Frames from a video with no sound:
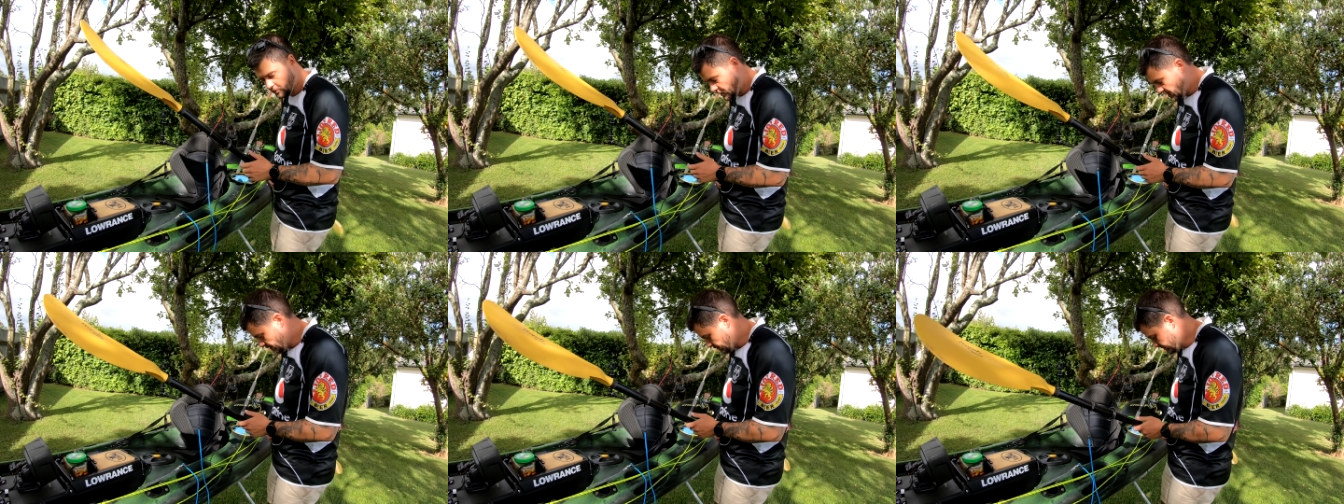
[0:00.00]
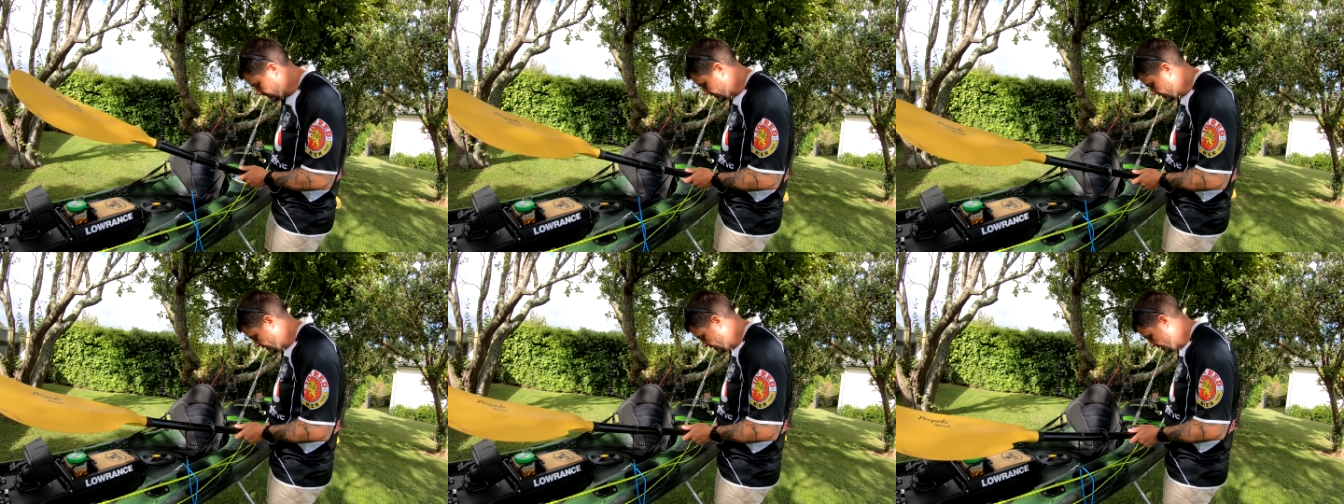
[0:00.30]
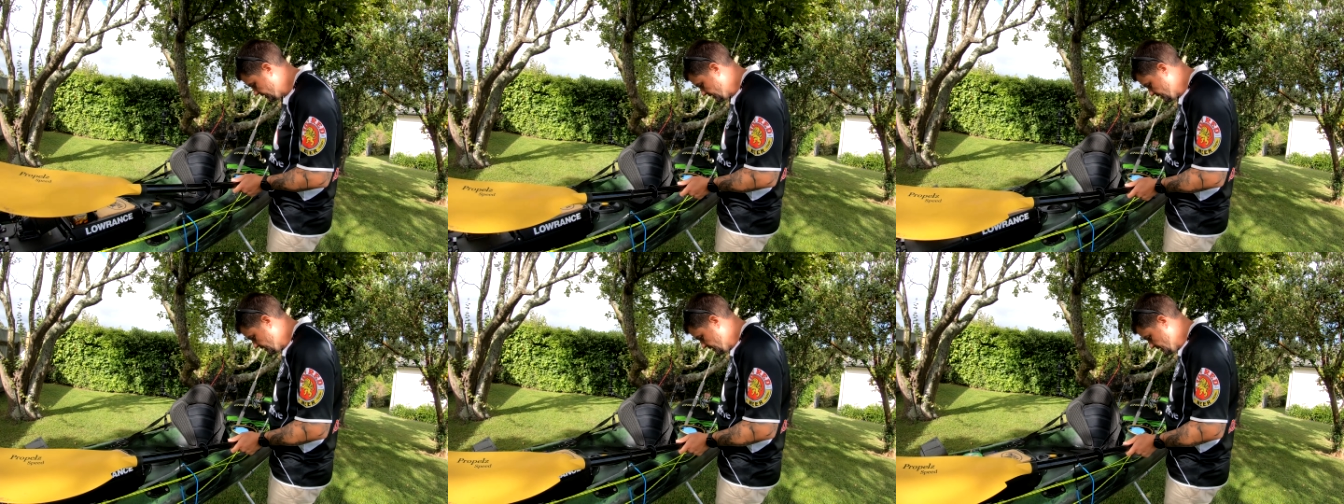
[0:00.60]
when I was
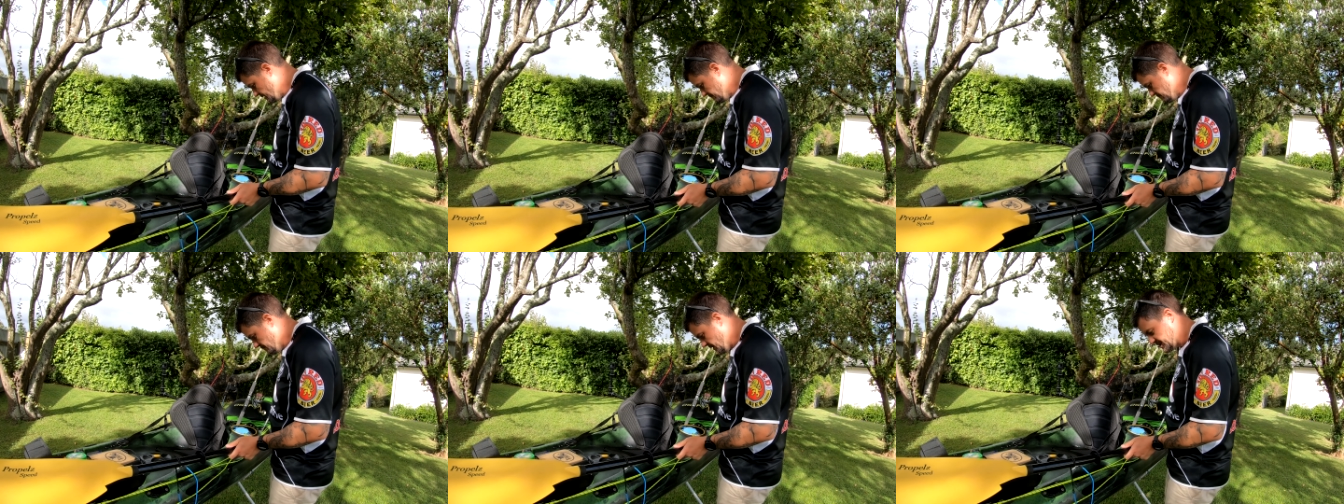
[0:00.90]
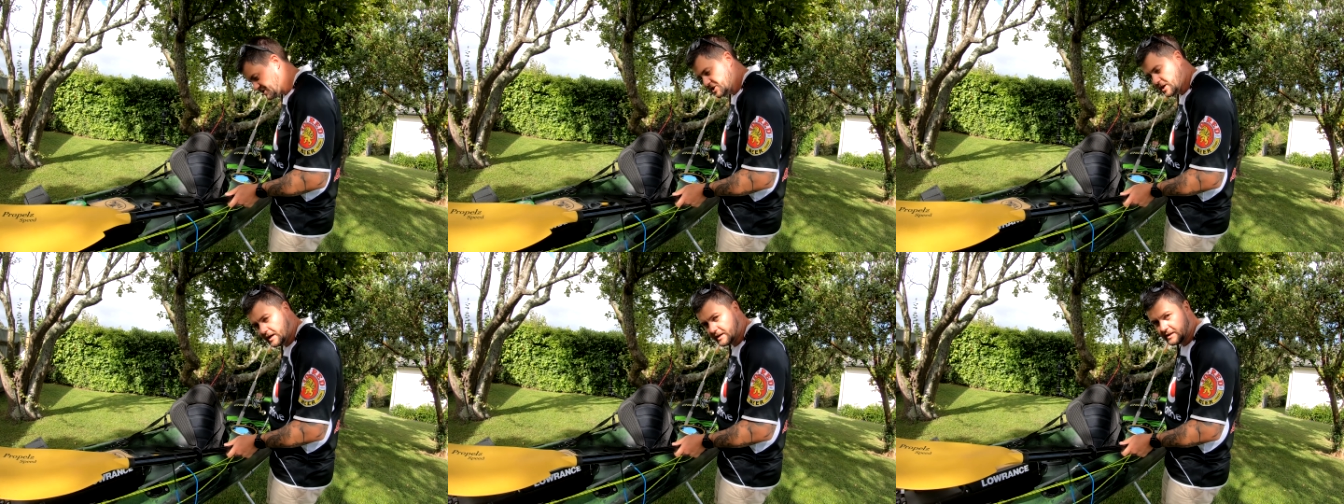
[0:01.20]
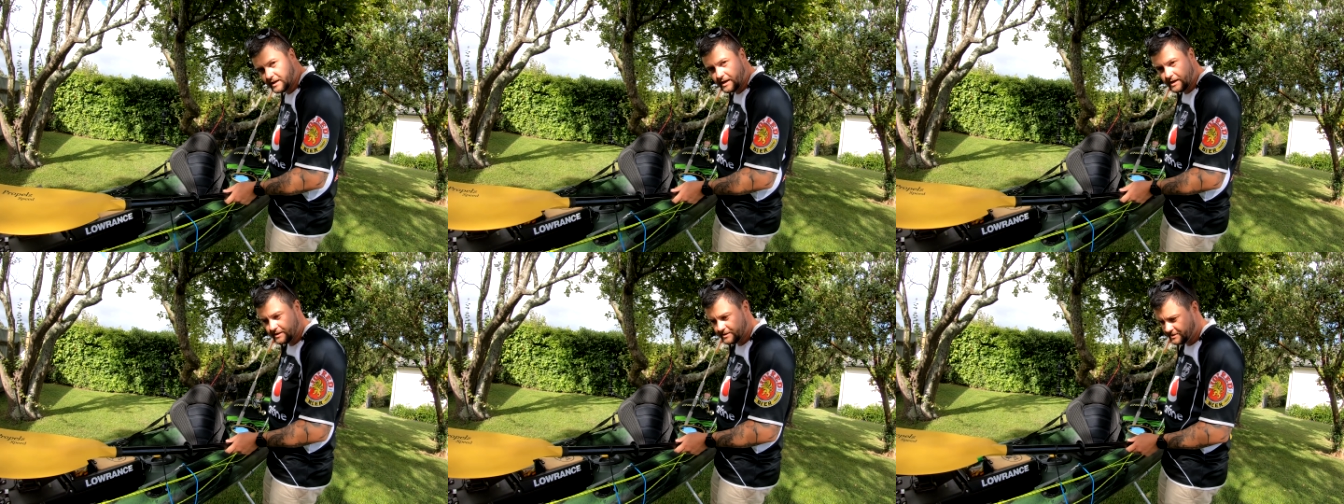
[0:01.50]
much
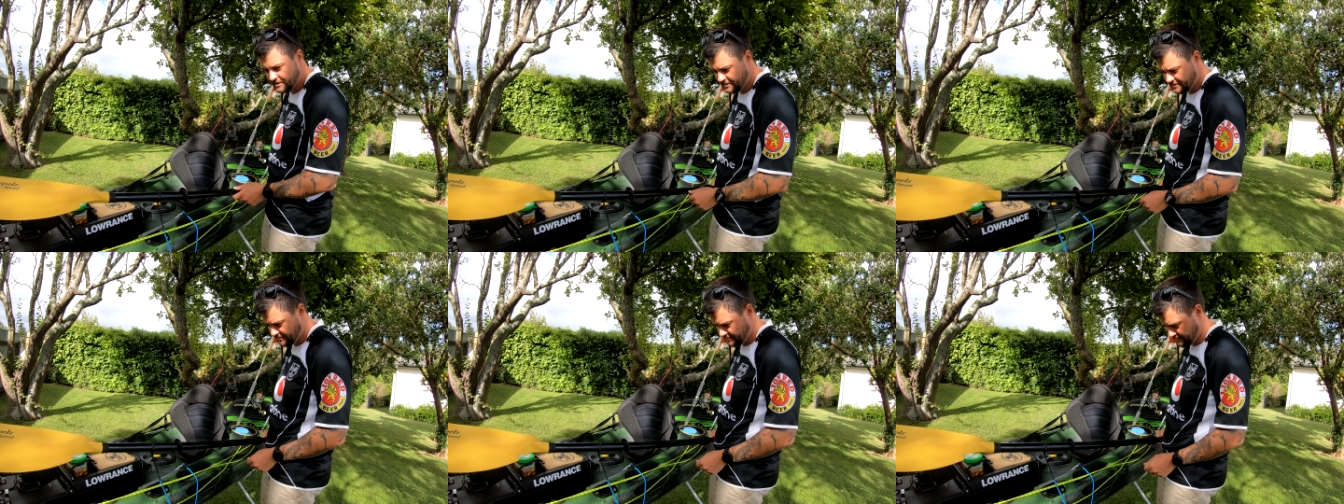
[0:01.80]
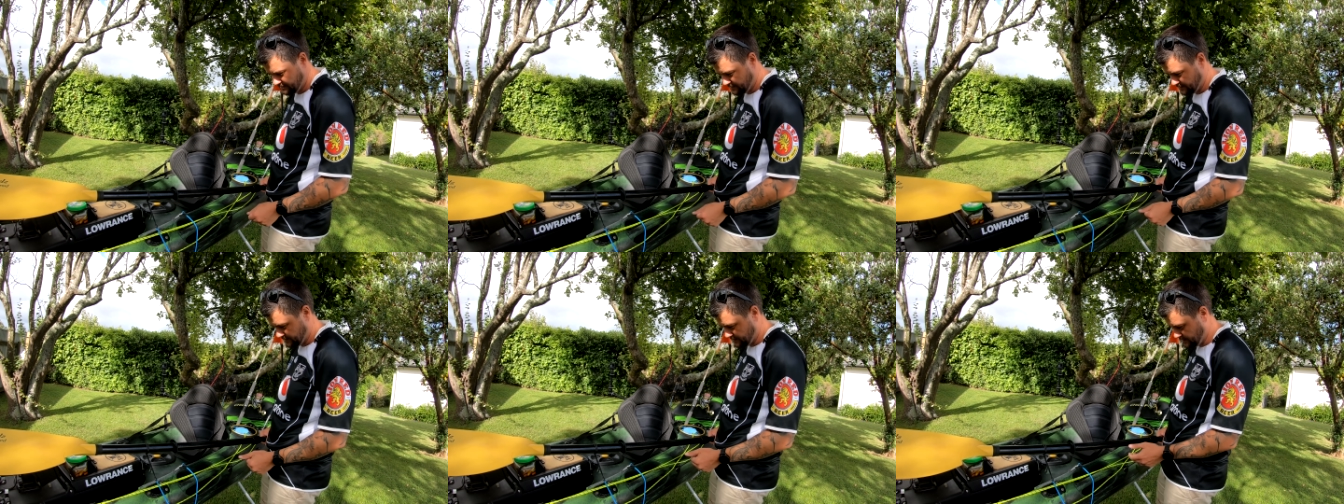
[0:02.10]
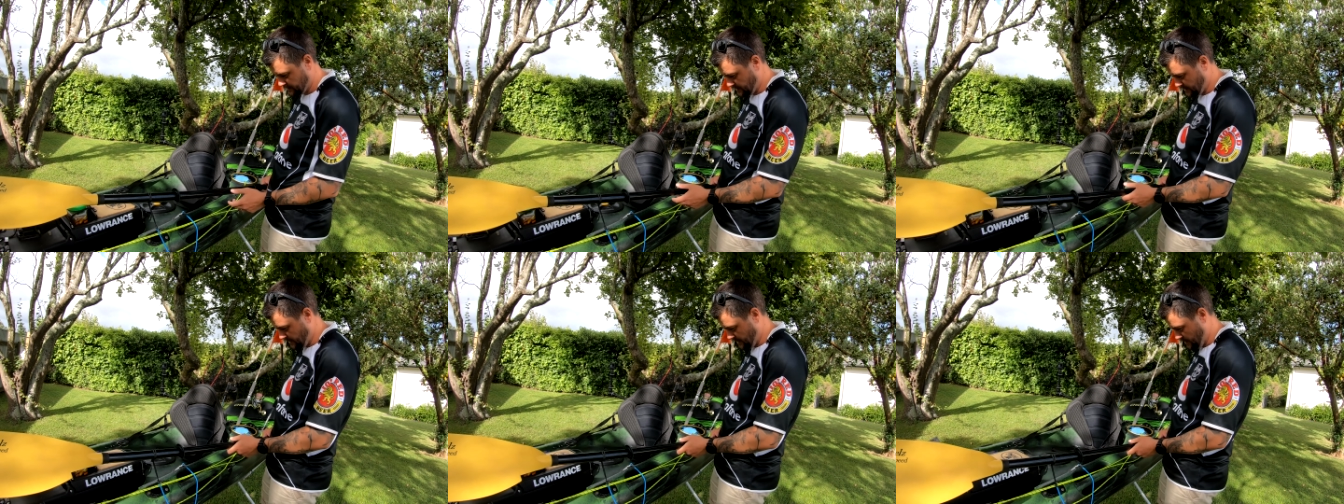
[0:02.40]
younger.
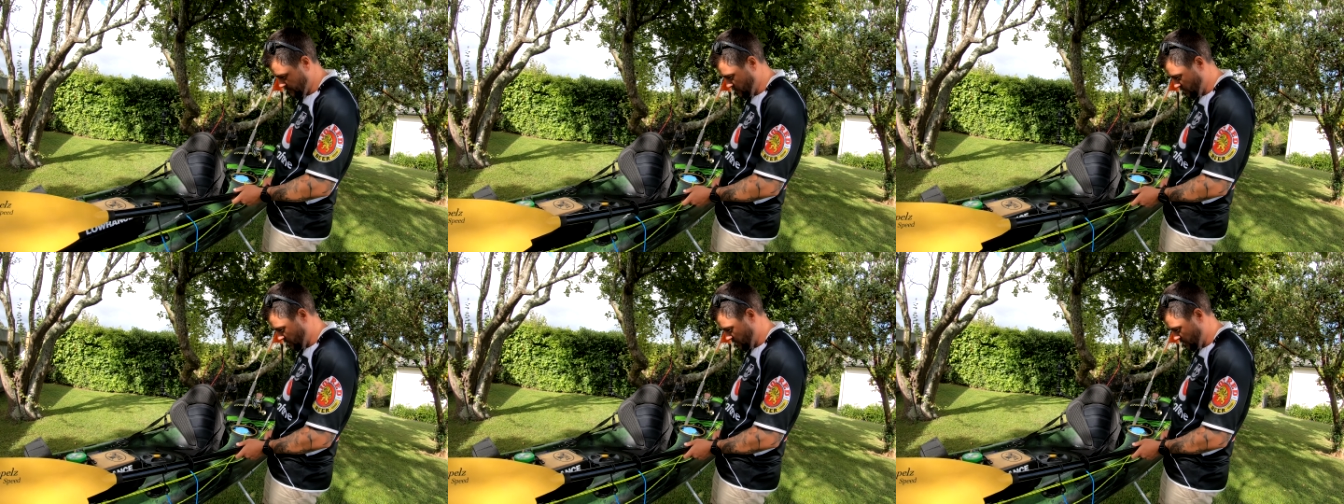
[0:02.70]
Uh,